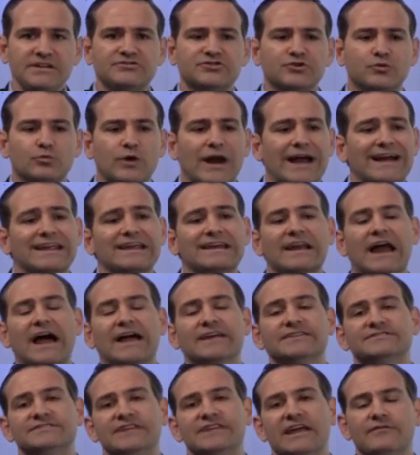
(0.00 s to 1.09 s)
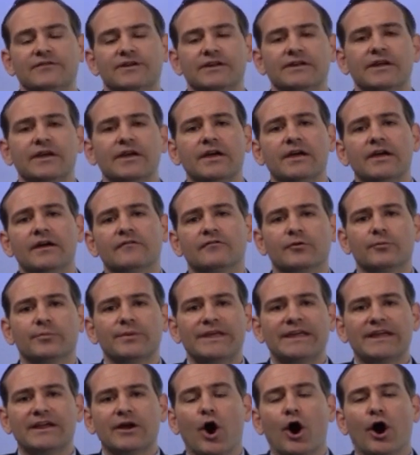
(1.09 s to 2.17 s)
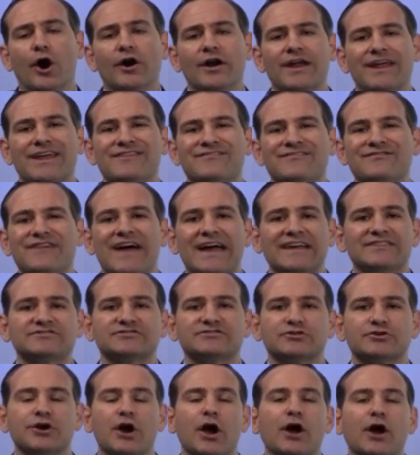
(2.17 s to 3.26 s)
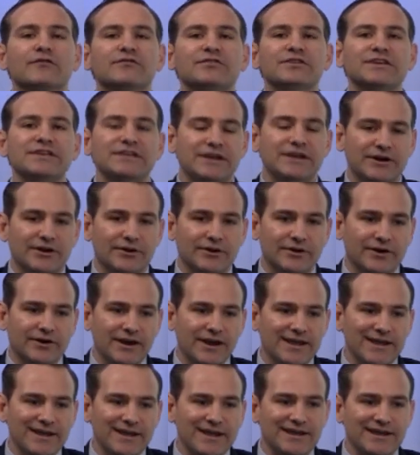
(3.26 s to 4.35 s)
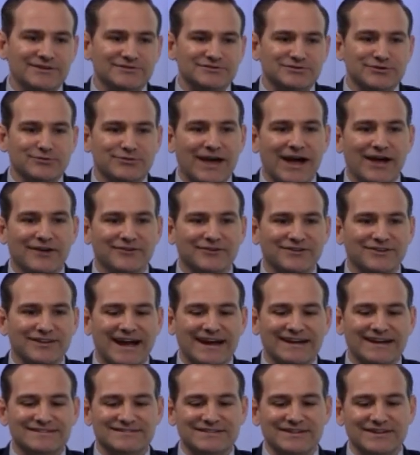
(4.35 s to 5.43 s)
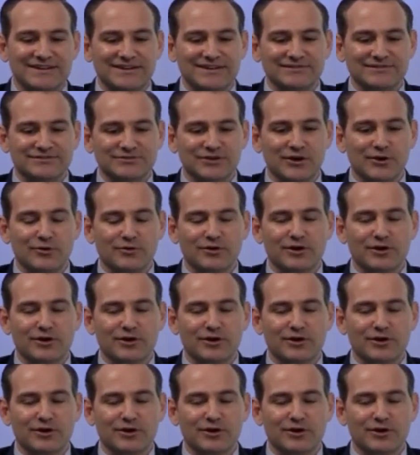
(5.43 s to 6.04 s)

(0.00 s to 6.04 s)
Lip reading: to recognize David for being our Investor of the Year in 2019. So